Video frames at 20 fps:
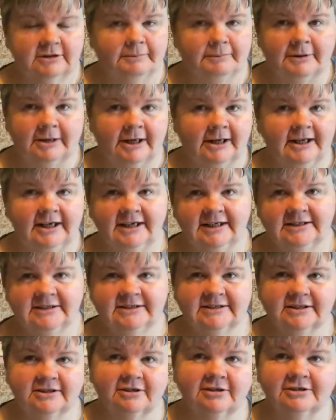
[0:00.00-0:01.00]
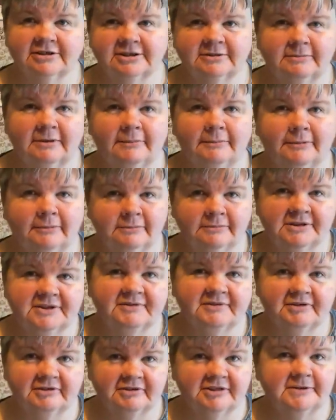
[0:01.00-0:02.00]
plan is to go to my mum's
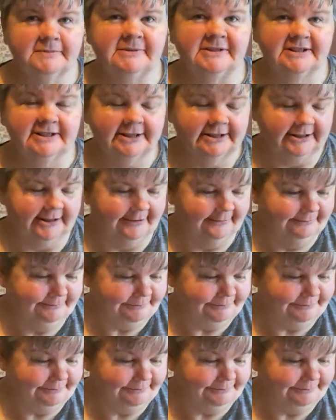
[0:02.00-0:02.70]
for Christmas dinner.